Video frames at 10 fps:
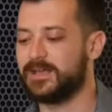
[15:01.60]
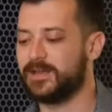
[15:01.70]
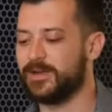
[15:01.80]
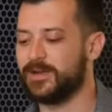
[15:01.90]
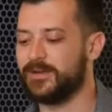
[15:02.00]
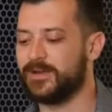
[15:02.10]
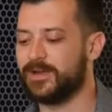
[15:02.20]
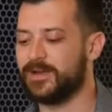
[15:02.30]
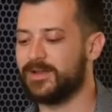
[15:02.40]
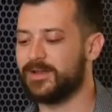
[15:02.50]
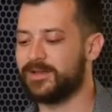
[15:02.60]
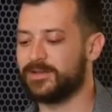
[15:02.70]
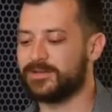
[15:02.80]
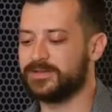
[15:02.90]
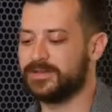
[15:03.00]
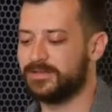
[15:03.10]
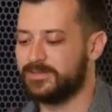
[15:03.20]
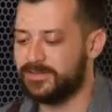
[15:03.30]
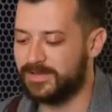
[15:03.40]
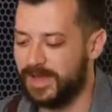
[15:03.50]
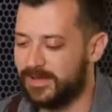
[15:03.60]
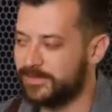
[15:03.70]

you know, there's. I